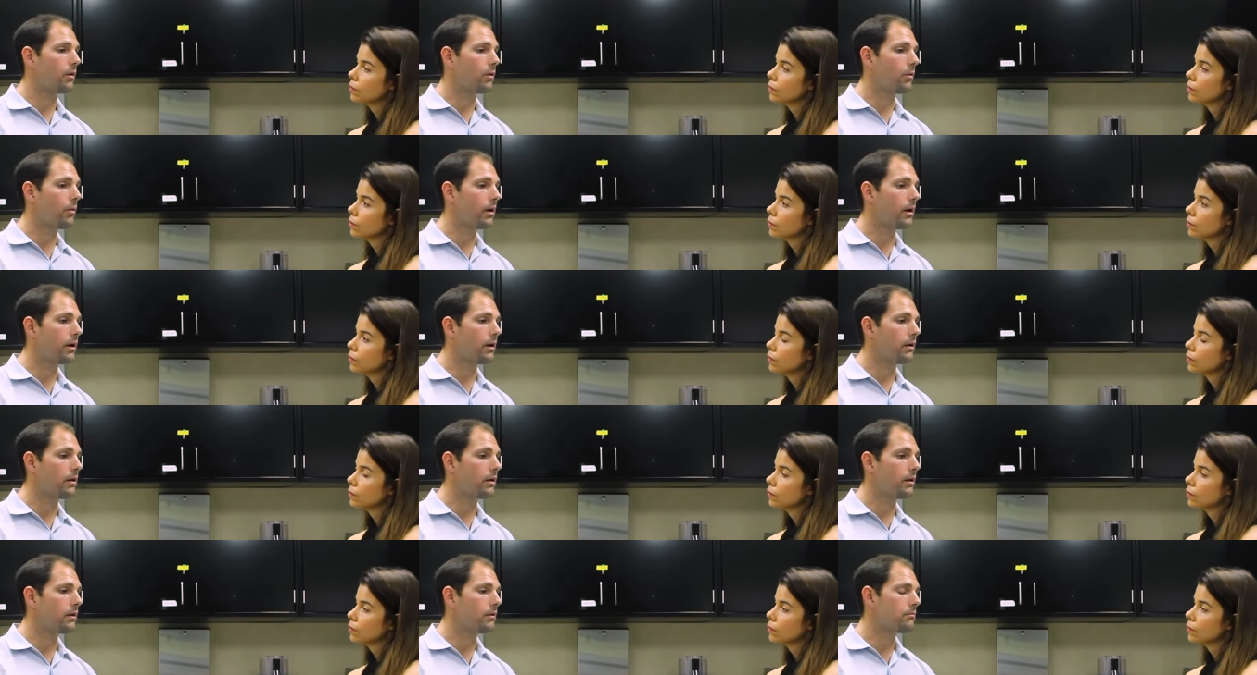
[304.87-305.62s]
Speaker 1: in a
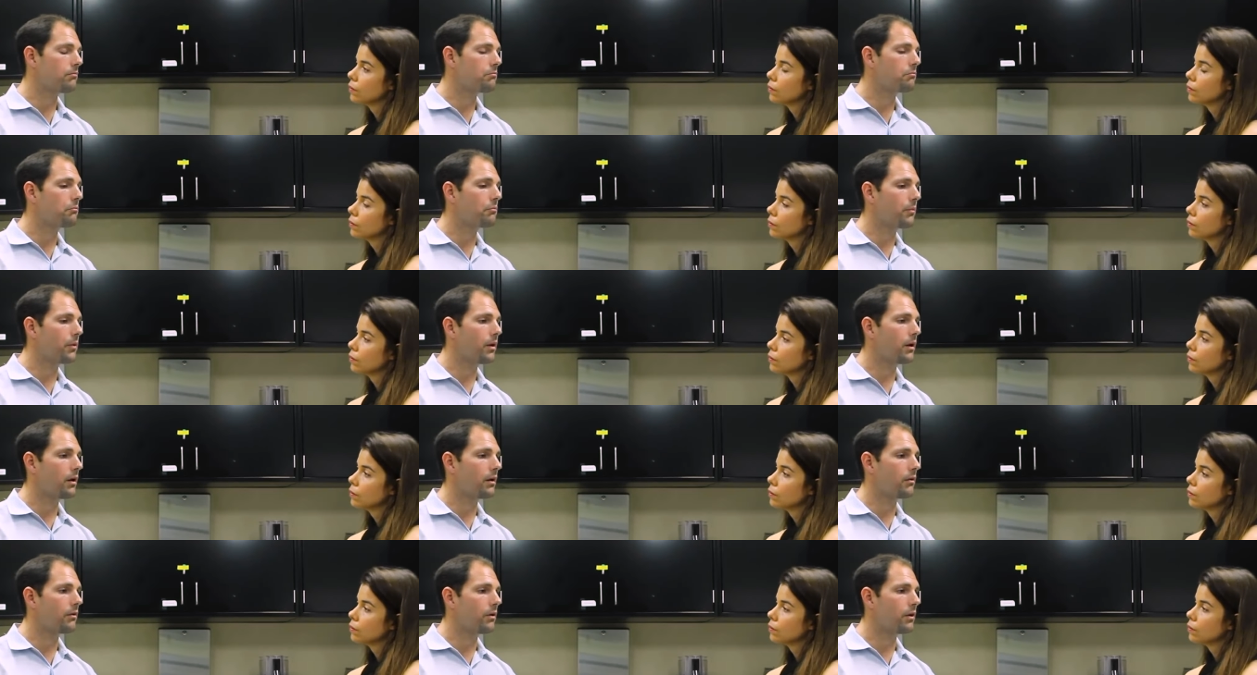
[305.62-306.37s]
way that
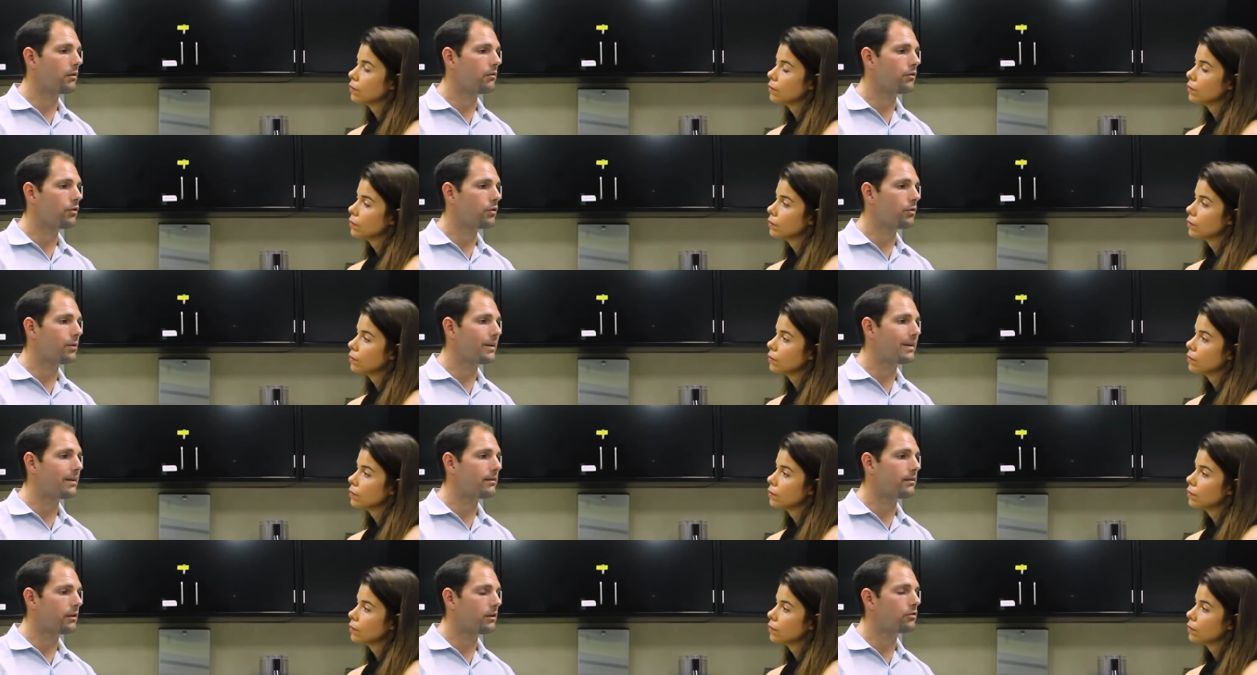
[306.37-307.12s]
kind of gives
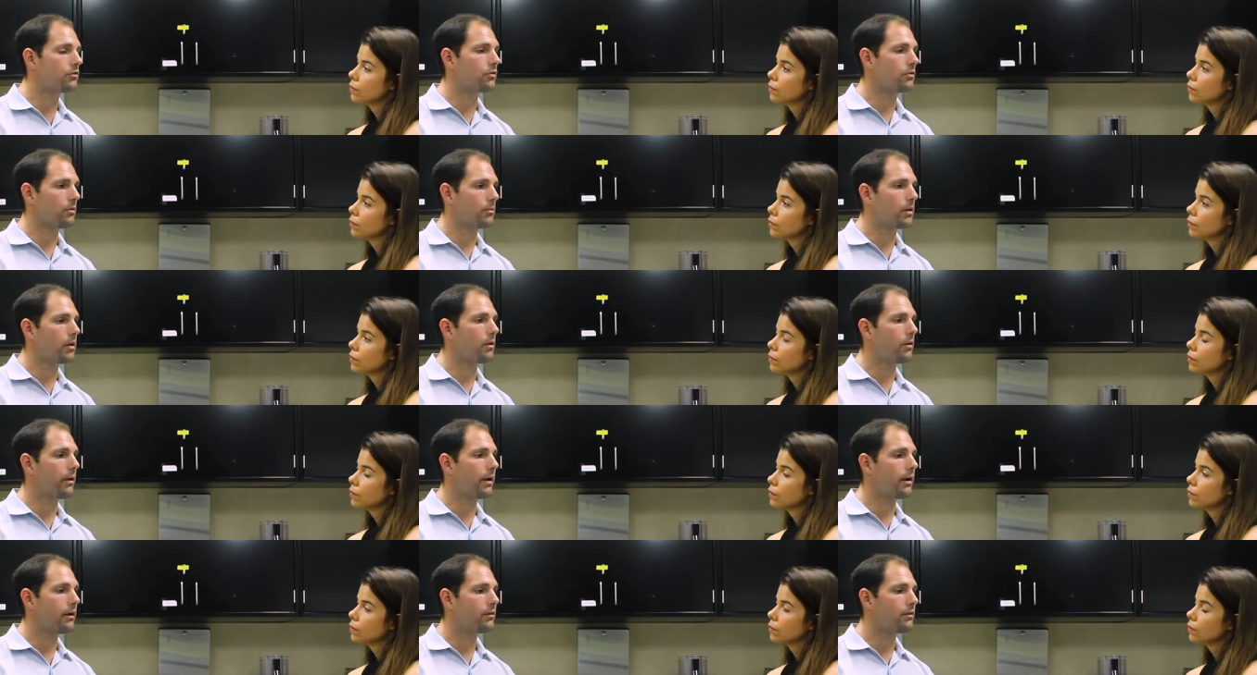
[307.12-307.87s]
you essential
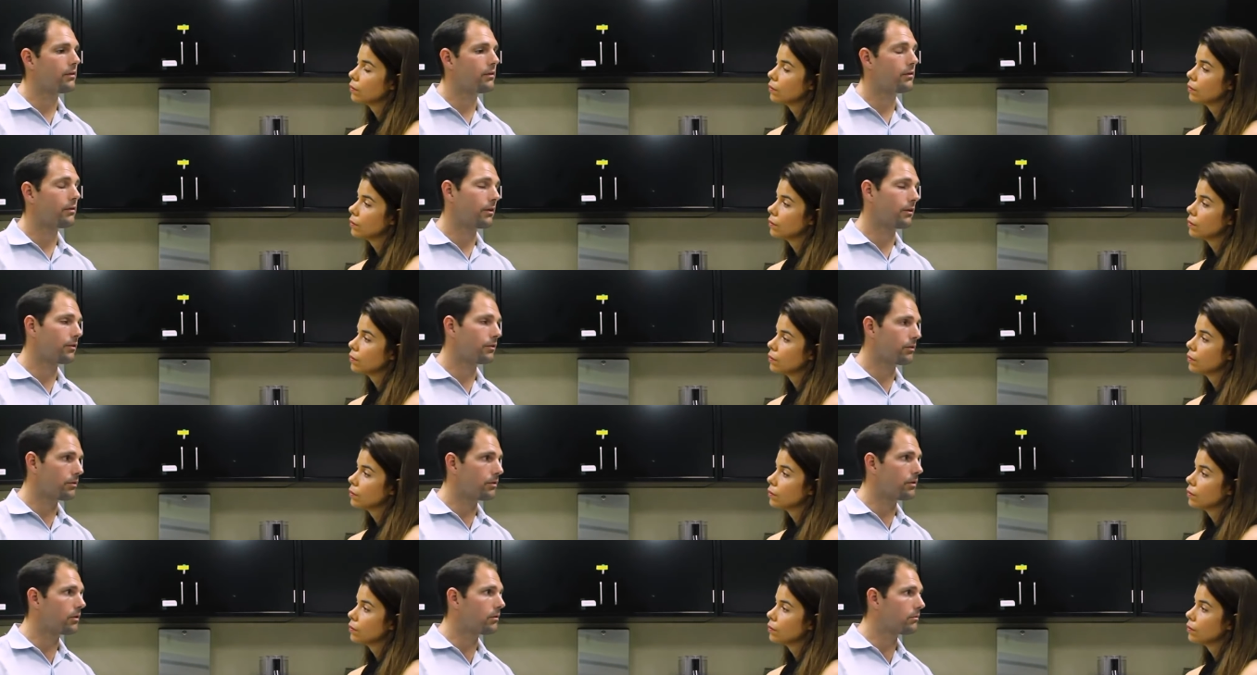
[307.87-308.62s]
amino acids,
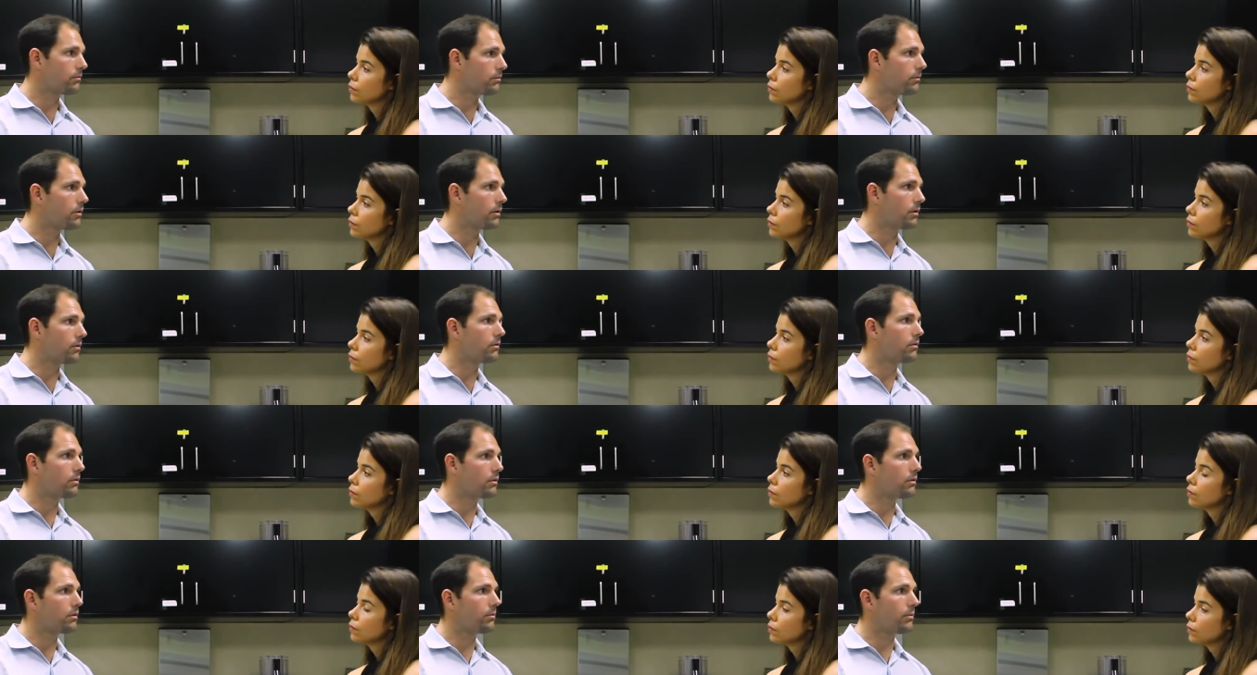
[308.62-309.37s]
excluding you
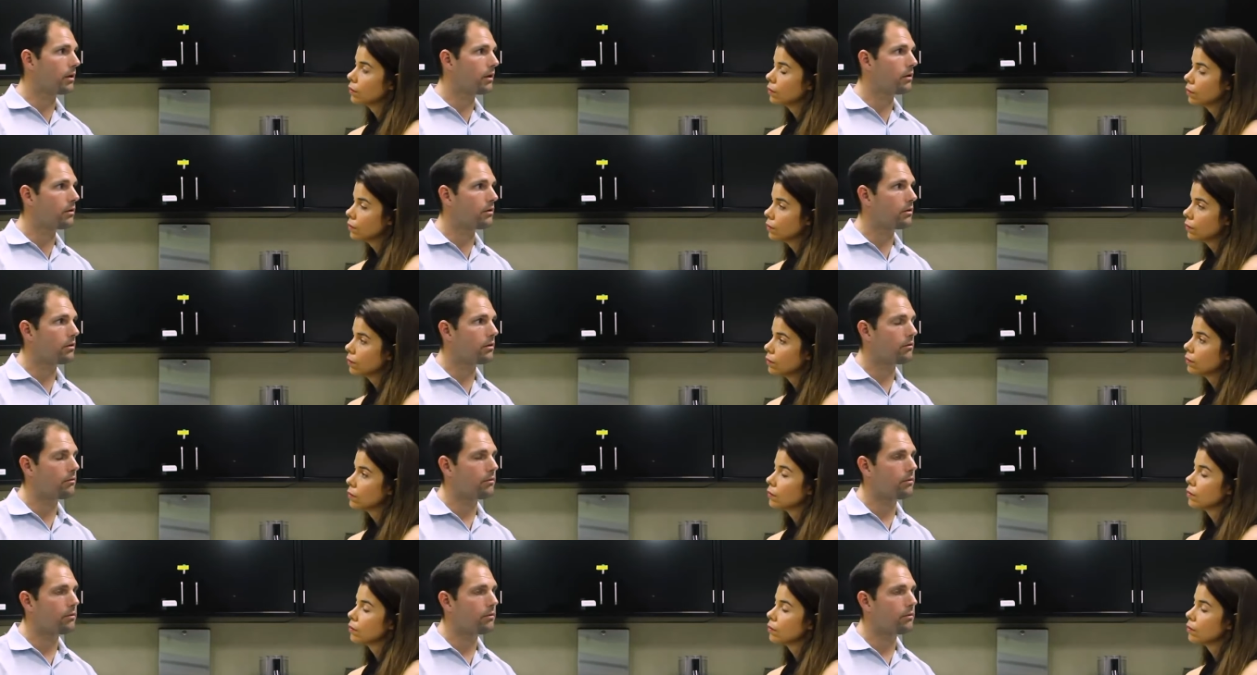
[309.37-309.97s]
know glutamate.